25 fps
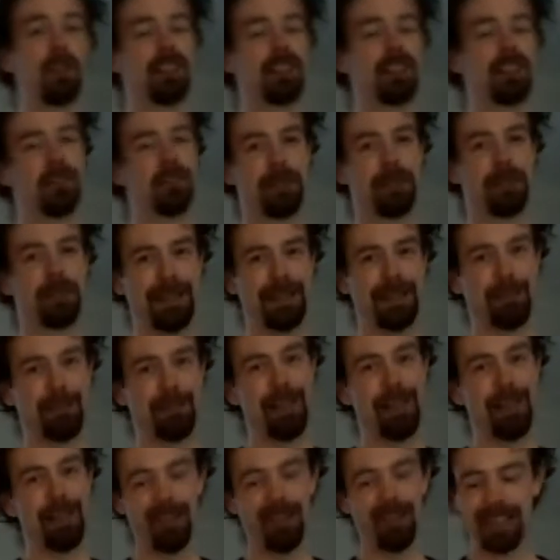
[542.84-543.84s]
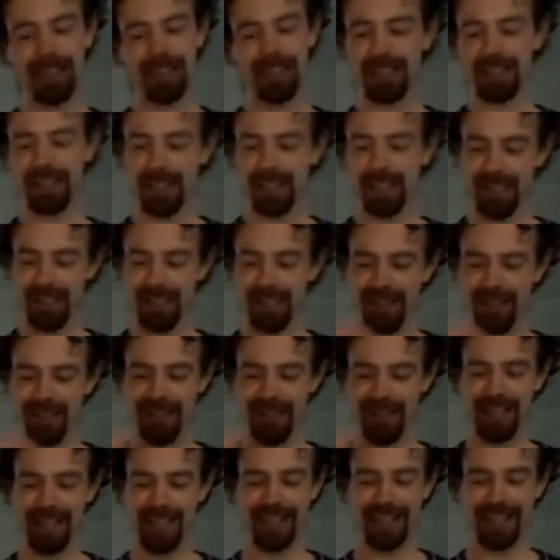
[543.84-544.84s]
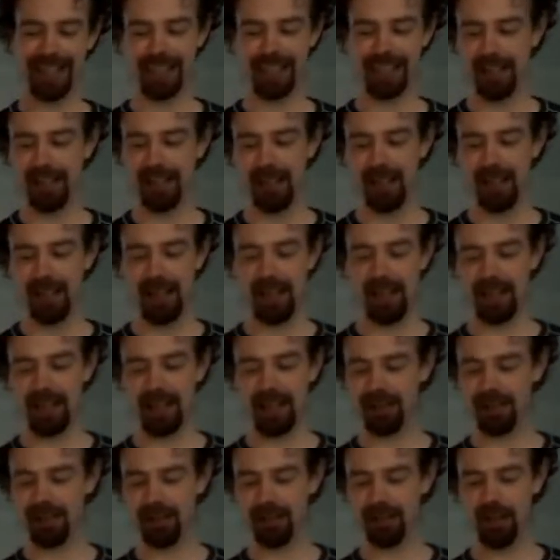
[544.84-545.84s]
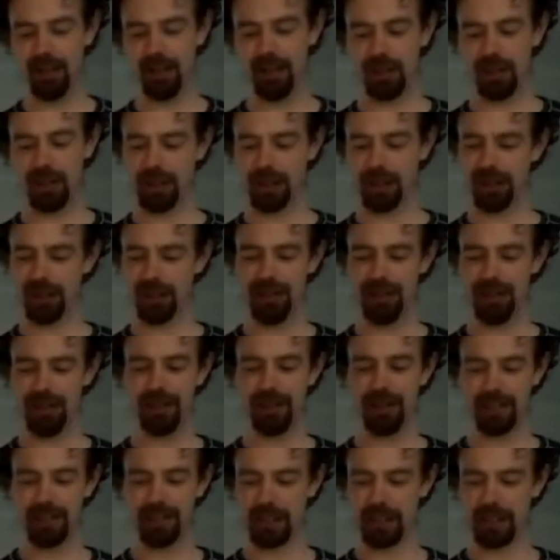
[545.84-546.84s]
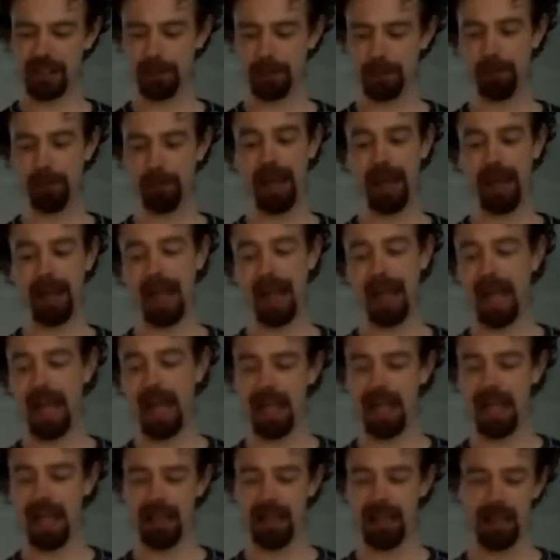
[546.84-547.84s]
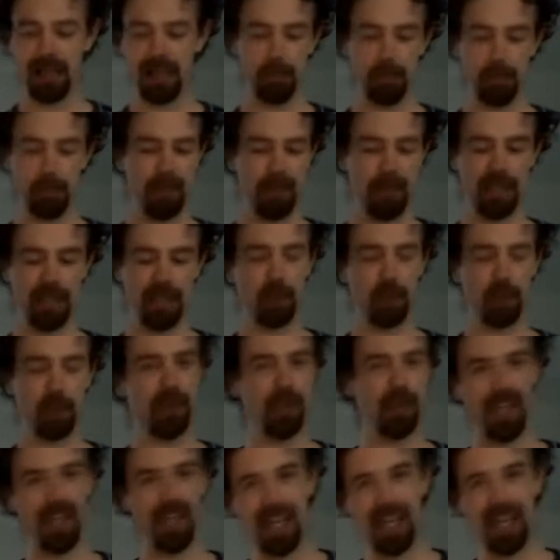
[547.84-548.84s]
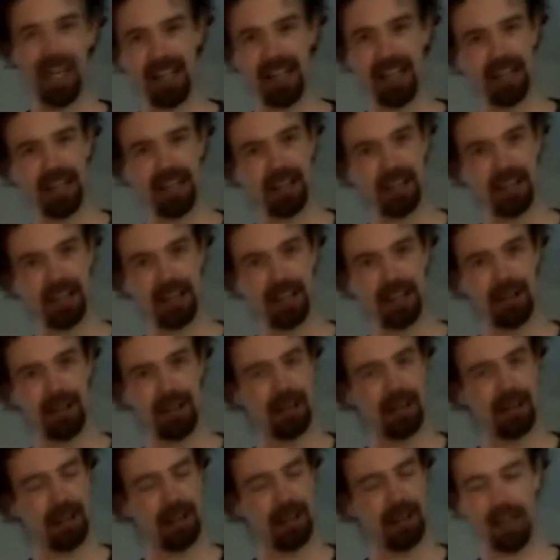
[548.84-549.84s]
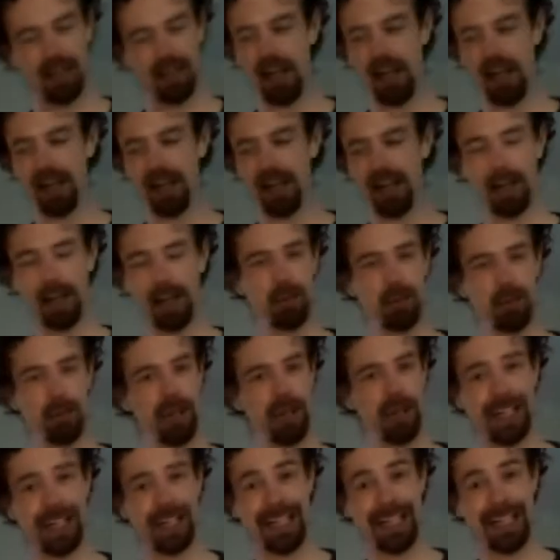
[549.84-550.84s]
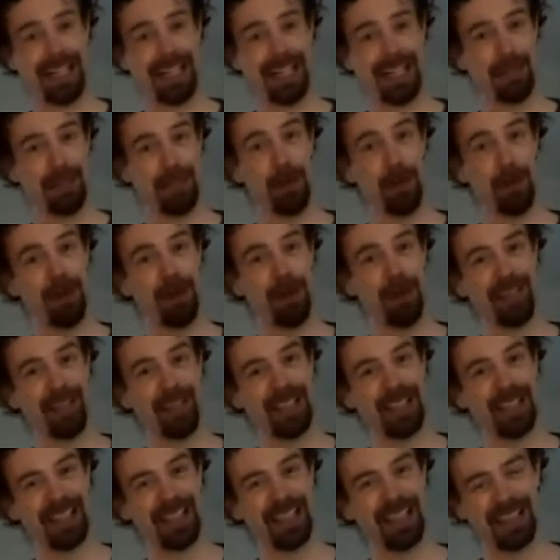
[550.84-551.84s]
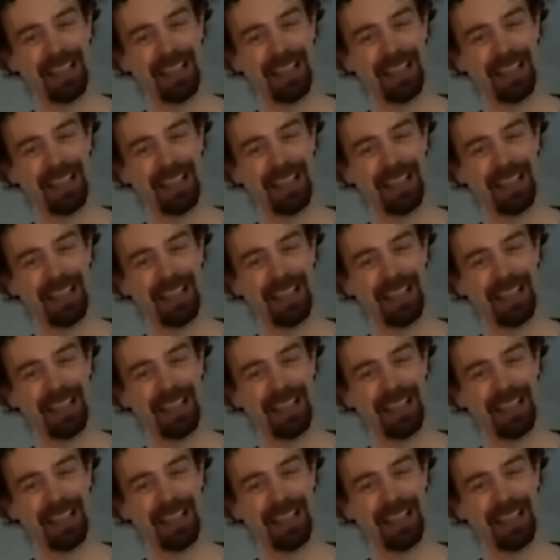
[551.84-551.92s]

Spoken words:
have been marvellous. This is just despair mixed with egg, and I'm not eating any more of it.